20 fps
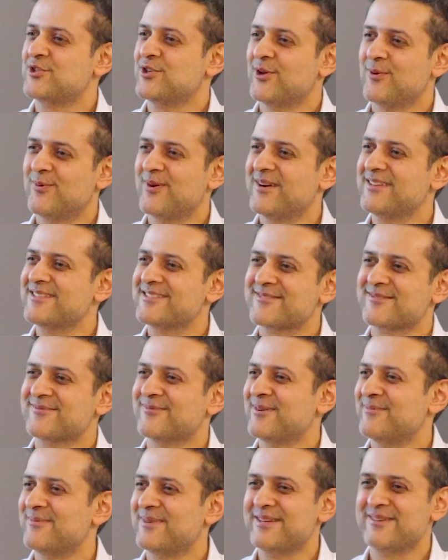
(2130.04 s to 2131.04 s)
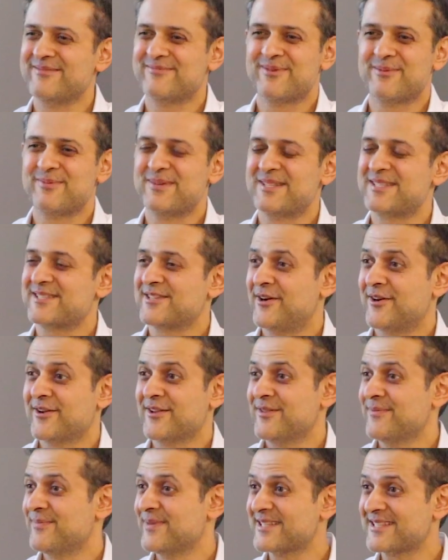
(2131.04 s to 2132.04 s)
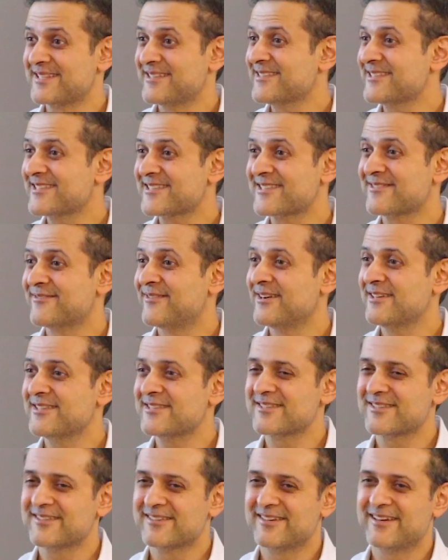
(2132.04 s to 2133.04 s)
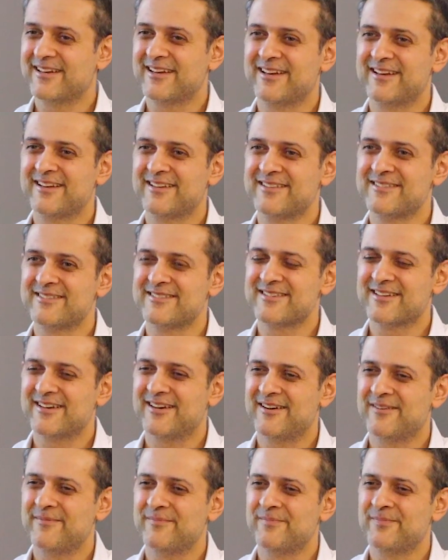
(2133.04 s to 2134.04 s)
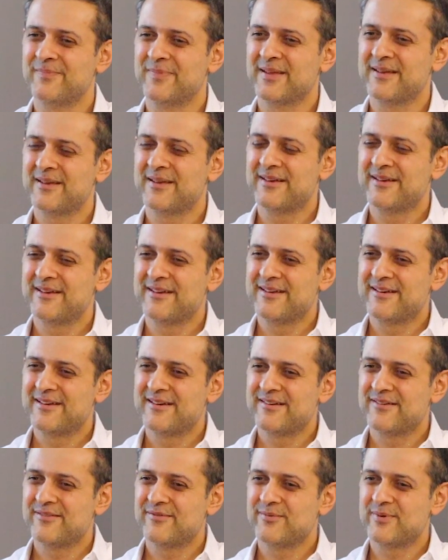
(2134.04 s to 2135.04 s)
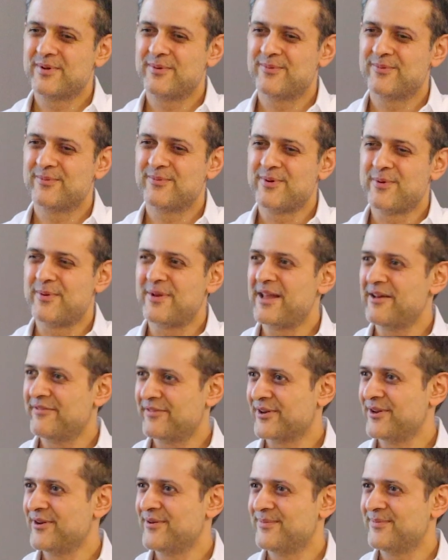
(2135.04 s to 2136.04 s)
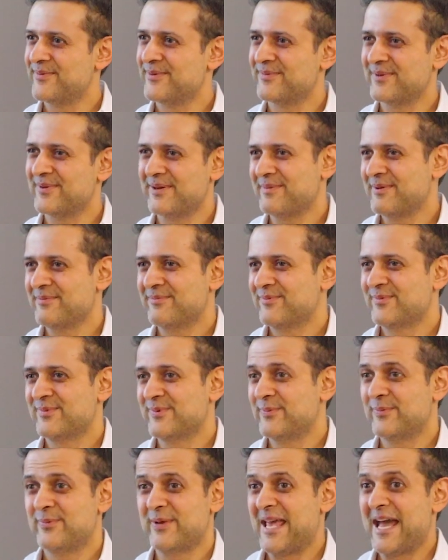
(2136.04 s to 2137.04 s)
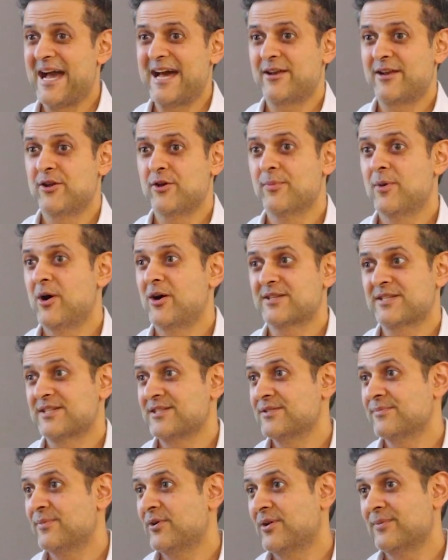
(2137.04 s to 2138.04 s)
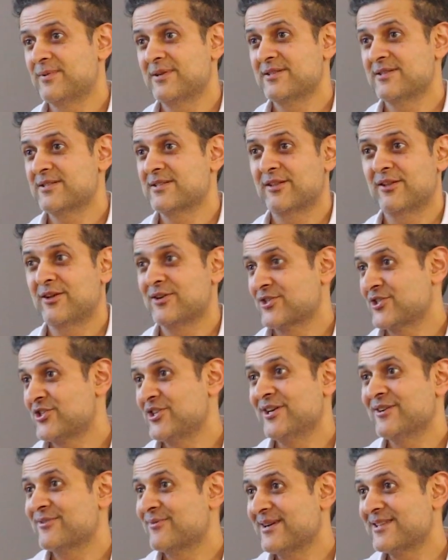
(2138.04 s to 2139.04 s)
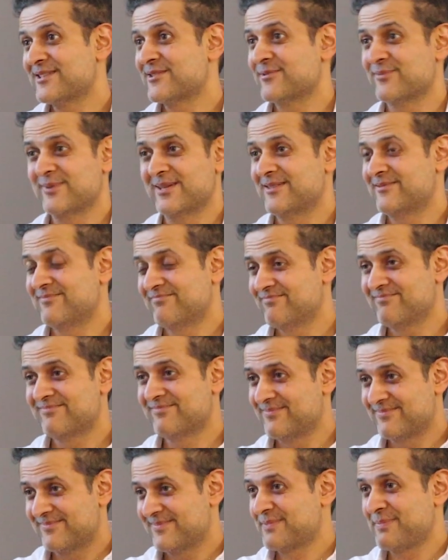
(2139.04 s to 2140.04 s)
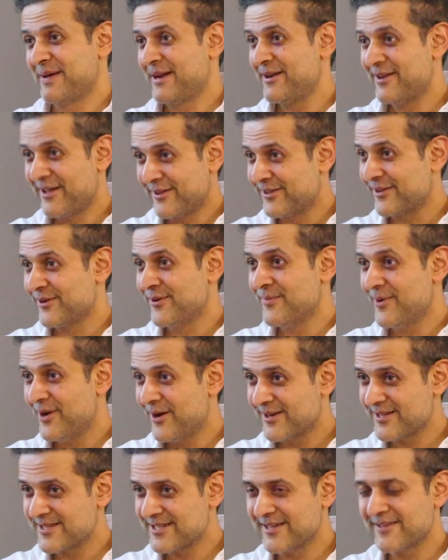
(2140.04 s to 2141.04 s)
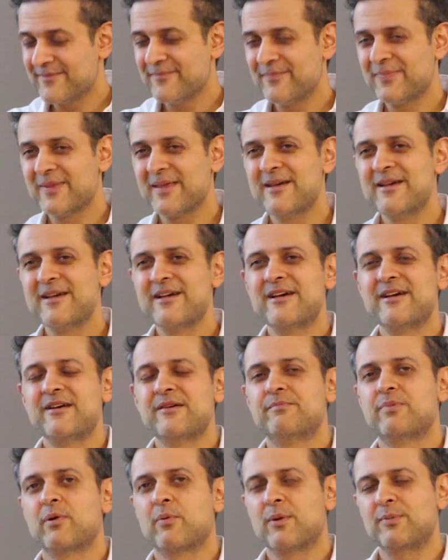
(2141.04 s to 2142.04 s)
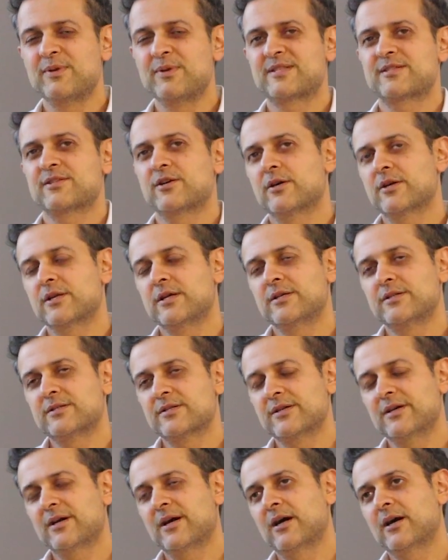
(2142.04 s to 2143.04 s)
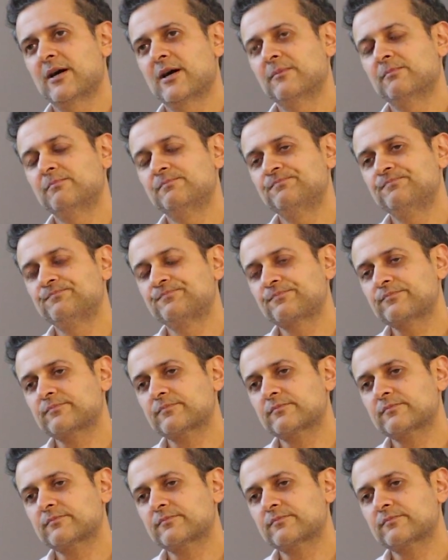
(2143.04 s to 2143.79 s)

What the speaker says: do you know what? When we started the business, right? And we were never going to. We had no marketing department until last year, right? So we spent nothing on marketing. But when we started, and